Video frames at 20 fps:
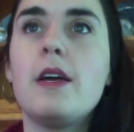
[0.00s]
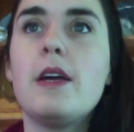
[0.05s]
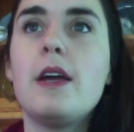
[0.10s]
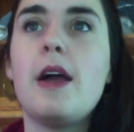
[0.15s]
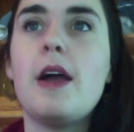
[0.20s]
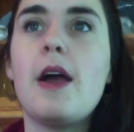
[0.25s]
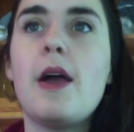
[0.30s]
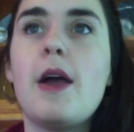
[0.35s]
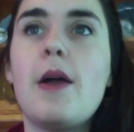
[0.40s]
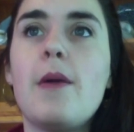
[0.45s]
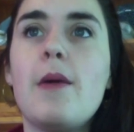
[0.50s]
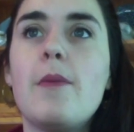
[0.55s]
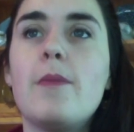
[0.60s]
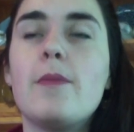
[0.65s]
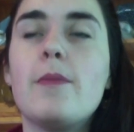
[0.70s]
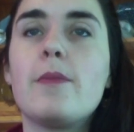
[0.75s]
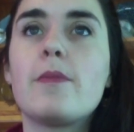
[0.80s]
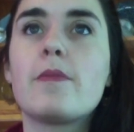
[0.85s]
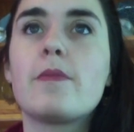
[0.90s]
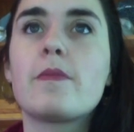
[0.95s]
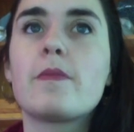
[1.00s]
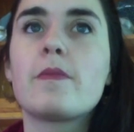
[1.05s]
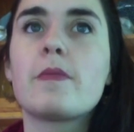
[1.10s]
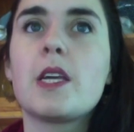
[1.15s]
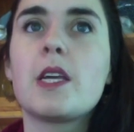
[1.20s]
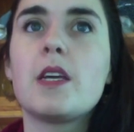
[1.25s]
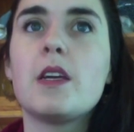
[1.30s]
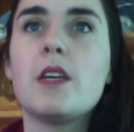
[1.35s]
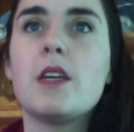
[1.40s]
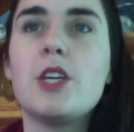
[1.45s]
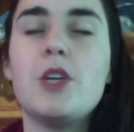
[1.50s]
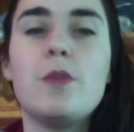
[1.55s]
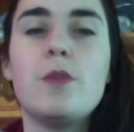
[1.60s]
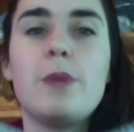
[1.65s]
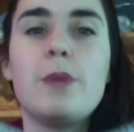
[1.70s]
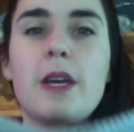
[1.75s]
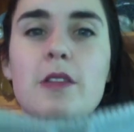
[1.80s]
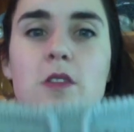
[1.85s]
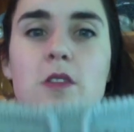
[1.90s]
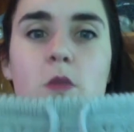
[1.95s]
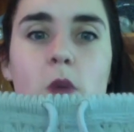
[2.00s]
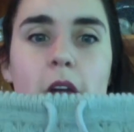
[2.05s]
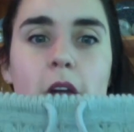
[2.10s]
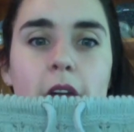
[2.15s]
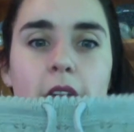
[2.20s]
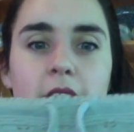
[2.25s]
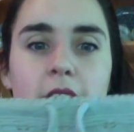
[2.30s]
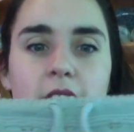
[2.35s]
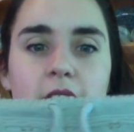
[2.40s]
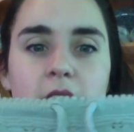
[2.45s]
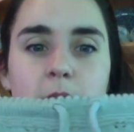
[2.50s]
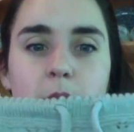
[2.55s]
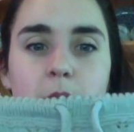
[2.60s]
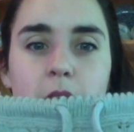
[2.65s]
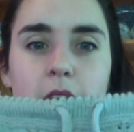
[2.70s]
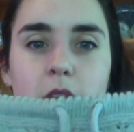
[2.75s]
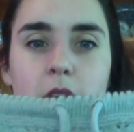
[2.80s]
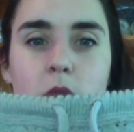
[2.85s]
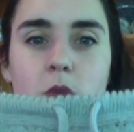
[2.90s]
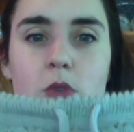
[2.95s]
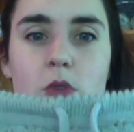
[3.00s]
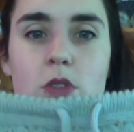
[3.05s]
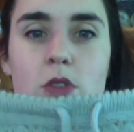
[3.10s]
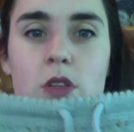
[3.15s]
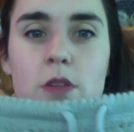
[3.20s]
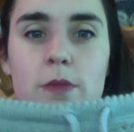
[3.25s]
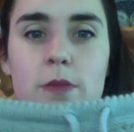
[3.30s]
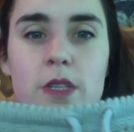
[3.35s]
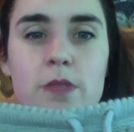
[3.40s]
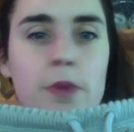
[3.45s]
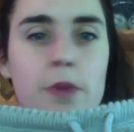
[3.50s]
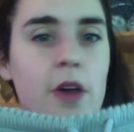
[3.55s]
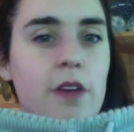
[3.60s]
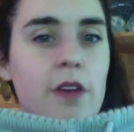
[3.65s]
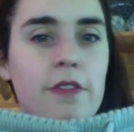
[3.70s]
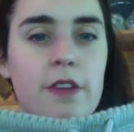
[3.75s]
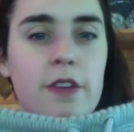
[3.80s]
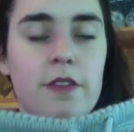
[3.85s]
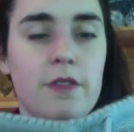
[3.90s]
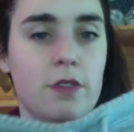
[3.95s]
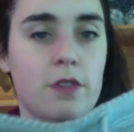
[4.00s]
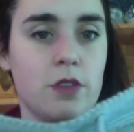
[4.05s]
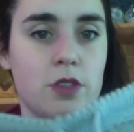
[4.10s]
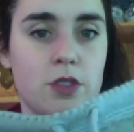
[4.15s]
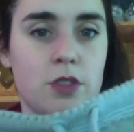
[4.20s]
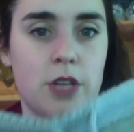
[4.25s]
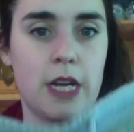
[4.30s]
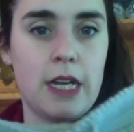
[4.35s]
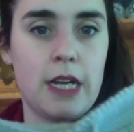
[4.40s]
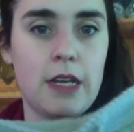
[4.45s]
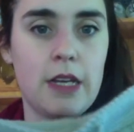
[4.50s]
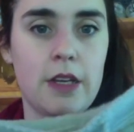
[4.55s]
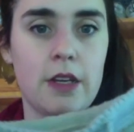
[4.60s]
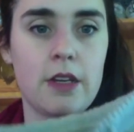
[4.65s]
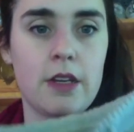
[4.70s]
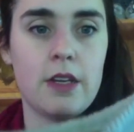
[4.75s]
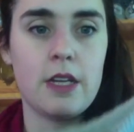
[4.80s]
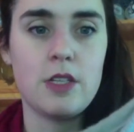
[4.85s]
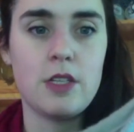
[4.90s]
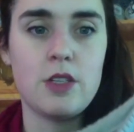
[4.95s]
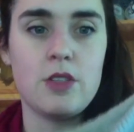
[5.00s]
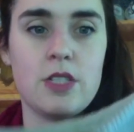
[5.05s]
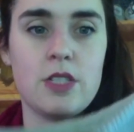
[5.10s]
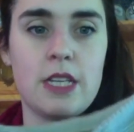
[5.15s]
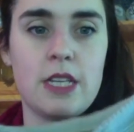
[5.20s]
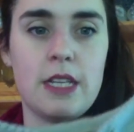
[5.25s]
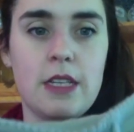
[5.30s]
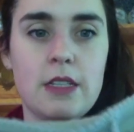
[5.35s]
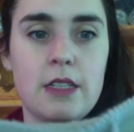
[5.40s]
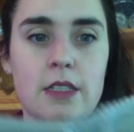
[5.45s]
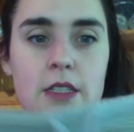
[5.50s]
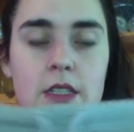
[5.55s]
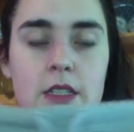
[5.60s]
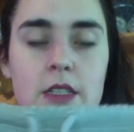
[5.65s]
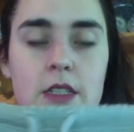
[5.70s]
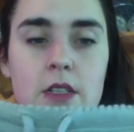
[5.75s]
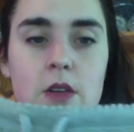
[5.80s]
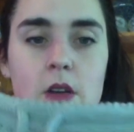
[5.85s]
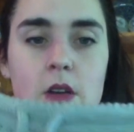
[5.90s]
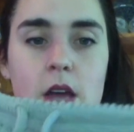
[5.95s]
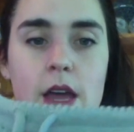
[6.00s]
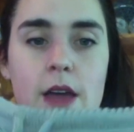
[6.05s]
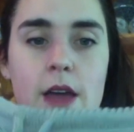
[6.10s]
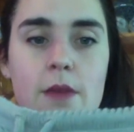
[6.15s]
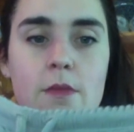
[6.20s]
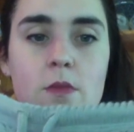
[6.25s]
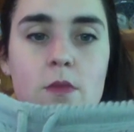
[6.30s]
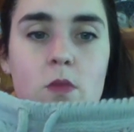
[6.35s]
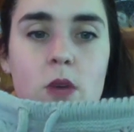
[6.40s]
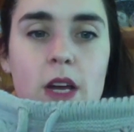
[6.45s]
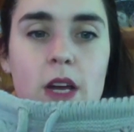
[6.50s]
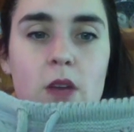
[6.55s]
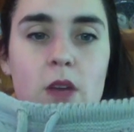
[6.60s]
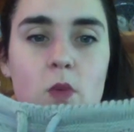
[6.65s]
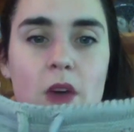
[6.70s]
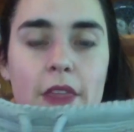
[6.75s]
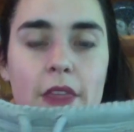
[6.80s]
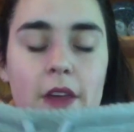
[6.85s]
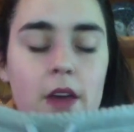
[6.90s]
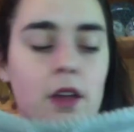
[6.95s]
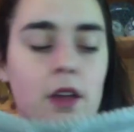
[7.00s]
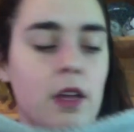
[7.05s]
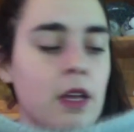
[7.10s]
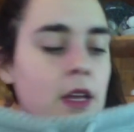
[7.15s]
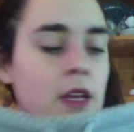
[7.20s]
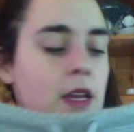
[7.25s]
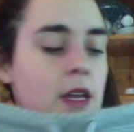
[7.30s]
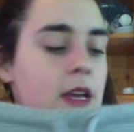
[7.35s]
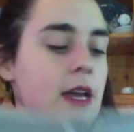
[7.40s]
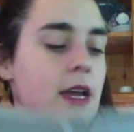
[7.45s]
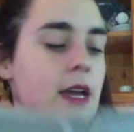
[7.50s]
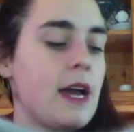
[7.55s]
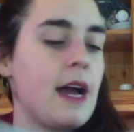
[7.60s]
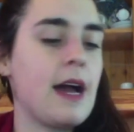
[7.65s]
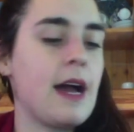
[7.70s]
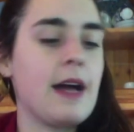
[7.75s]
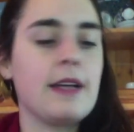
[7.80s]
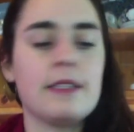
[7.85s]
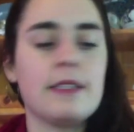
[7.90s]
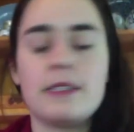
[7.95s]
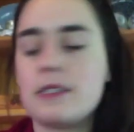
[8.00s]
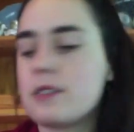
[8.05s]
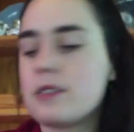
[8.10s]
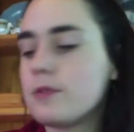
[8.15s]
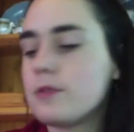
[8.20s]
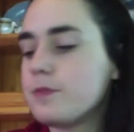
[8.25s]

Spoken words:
you'd be able to wear it in spring and autumn. It's perfect for Australia and New Zealand kind of weather. And